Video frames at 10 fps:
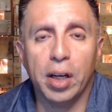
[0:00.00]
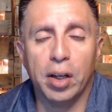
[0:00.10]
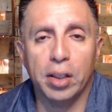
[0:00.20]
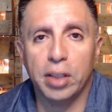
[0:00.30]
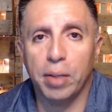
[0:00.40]
I'm
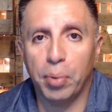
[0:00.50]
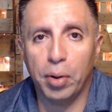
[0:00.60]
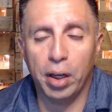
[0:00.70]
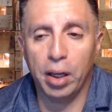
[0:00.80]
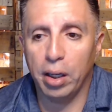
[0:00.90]
gonna start
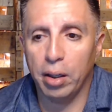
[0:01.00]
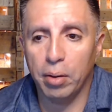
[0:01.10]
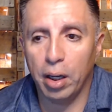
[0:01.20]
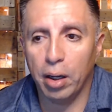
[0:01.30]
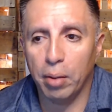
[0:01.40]

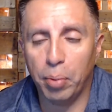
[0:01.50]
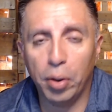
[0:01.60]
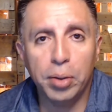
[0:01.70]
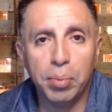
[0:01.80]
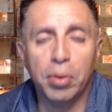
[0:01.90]

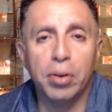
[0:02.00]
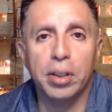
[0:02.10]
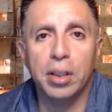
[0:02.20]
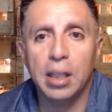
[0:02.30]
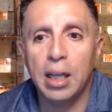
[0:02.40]

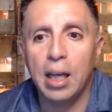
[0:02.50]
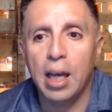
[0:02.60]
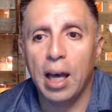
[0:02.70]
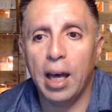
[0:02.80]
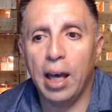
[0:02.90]
bodyboarding,
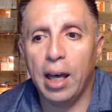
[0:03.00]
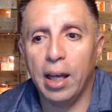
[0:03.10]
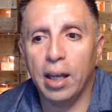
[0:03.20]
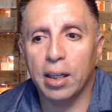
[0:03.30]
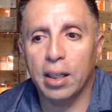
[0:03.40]

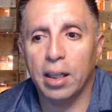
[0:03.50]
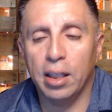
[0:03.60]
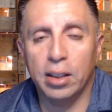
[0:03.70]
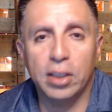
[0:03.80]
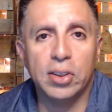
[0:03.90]
and
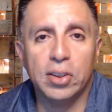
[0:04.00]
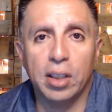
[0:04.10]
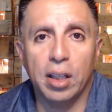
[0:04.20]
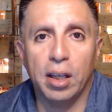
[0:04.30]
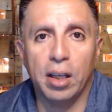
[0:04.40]
this is in
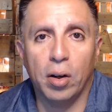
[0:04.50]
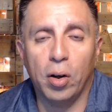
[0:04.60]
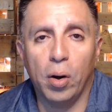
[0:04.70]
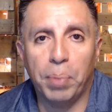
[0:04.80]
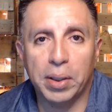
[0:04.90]
the
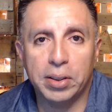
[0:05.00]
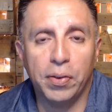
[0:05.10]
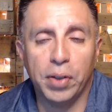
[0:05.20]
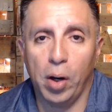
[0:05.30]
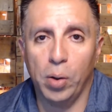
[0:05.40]

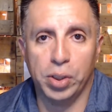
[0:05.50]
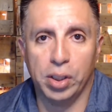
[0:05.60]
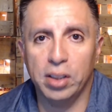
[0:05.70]
Pacific Ocean.